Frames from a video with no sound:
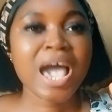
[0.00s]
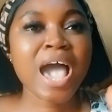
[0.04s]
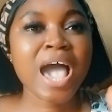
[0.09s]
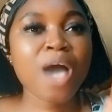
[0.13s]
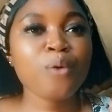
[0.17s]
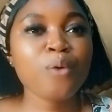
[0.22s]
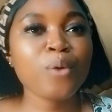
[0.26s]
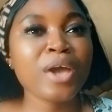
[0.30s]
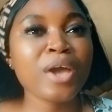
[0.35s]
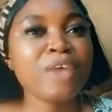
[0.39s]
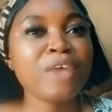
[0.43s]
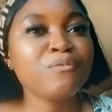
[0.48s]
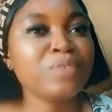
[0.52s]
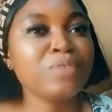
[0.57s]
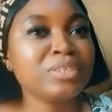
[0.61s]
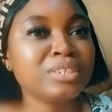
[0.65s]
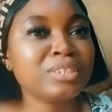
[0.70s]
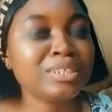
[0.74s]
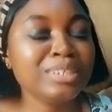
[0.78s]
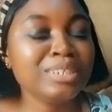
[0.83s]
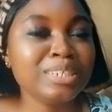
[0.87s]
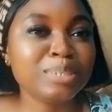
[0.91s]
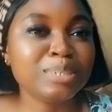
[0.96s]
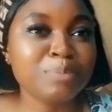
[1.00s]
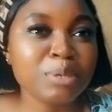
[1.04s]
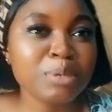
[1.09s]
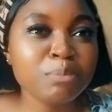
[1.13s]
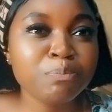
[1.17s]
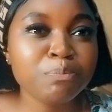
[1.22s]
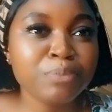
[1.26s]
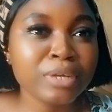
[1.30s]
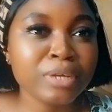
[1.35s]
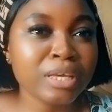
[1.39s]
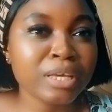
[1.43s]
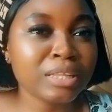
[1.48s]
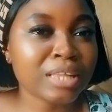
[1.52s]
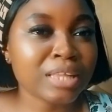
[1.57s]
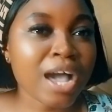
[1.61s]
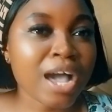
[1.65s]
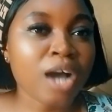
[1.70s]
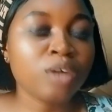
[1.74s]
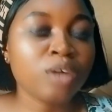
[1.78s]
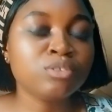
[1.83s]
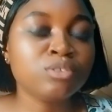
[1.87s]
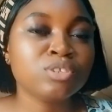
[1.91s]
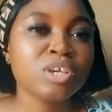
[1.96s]
how everything is being played
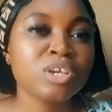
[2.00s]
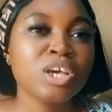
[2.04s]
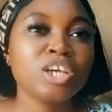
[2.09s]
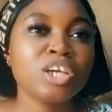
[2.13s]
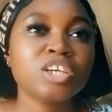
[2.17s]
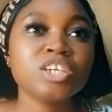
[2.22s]
out,